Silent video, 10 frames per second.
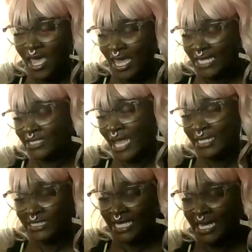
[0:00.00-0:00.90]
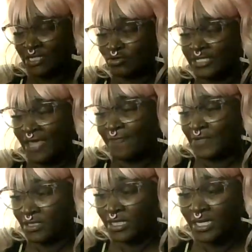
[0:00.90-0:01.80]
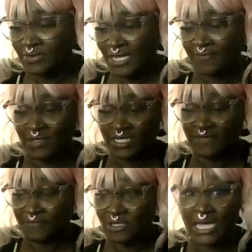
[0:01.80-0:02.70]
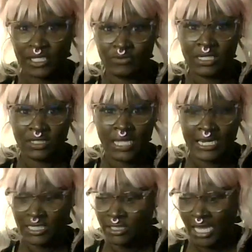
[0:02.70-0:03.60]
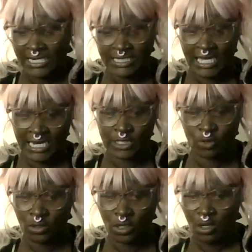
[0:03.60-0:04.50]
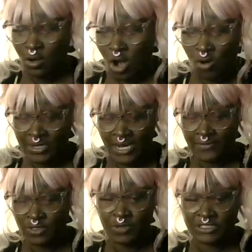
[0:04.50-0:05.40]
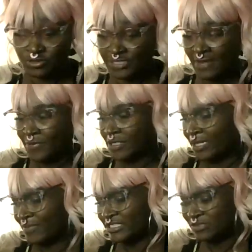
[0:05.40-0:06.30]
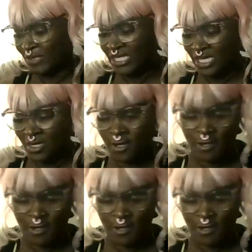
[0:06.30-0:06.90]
and light a candle, definitely feel like you need to light a candle. Or whatever, but you definitely been speaking,